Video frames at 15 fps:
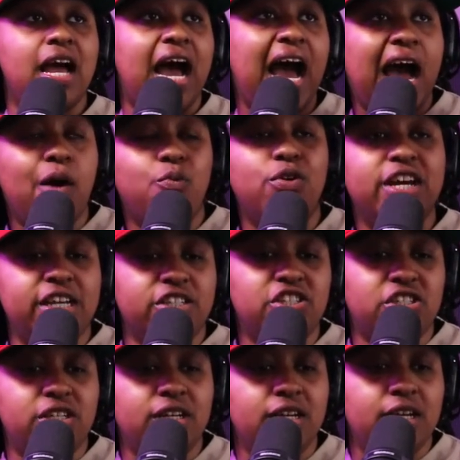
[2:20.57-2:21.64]
I
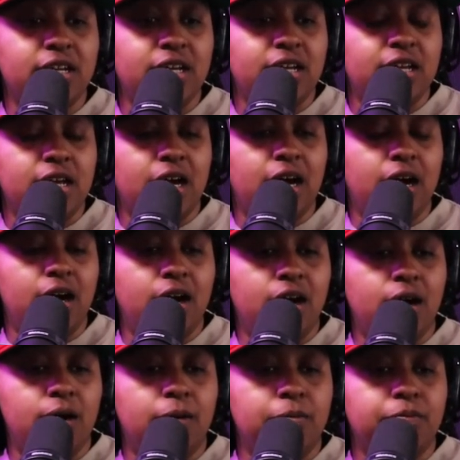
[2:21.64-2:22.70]
wish
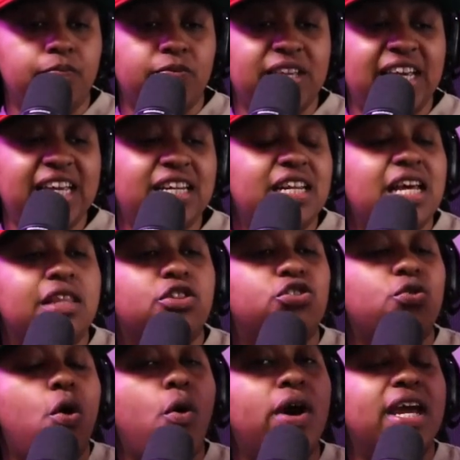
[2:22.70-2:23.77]
um he didn't
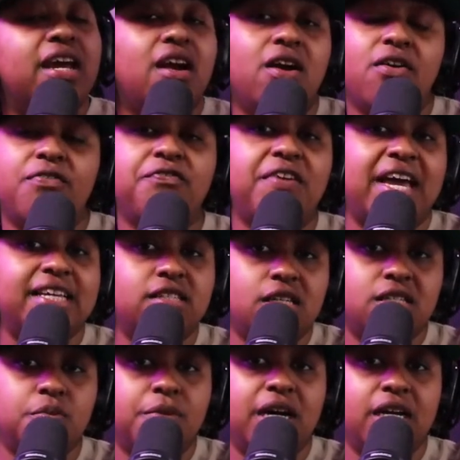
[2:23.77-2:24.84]
throw it in her face
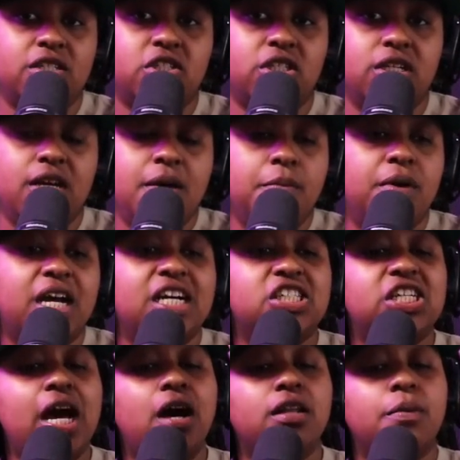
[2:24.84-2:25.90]
as much because
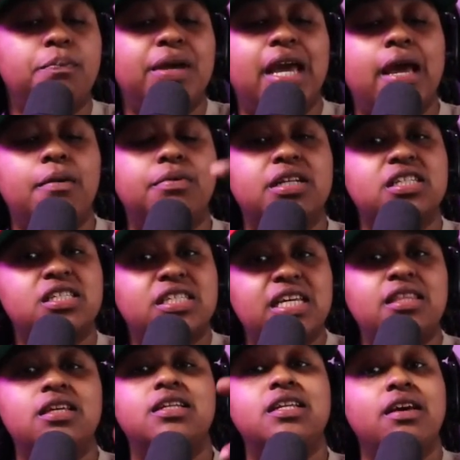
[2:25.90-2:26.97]
y'all will be able to see
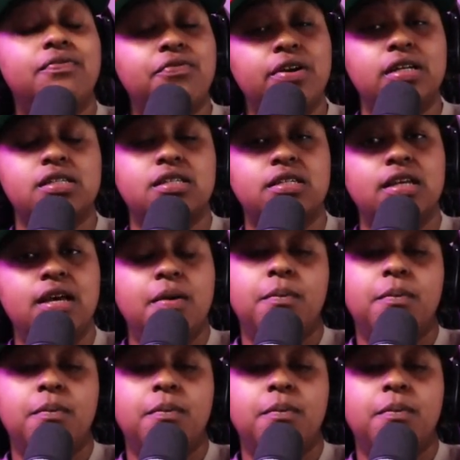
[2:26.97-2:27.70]
the difference.